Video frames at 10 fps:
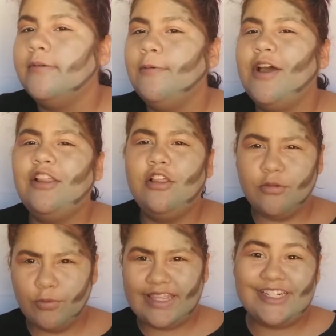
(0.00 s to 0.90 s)
want to look
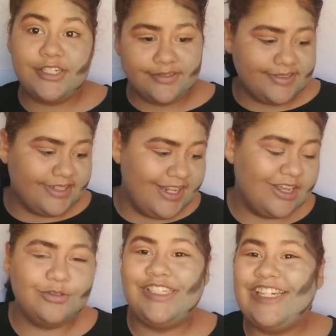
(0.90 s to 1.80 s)
really,
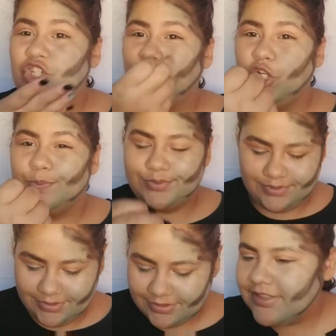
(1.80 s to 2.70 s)
scrumpy,
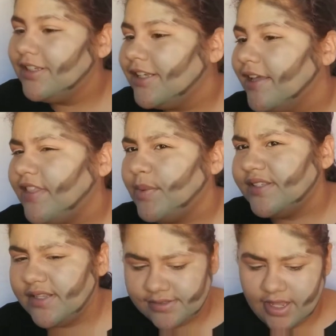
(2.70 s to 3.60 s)
if that
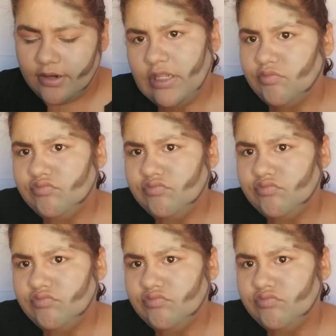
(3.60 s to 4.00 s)
makes sense. I don't know.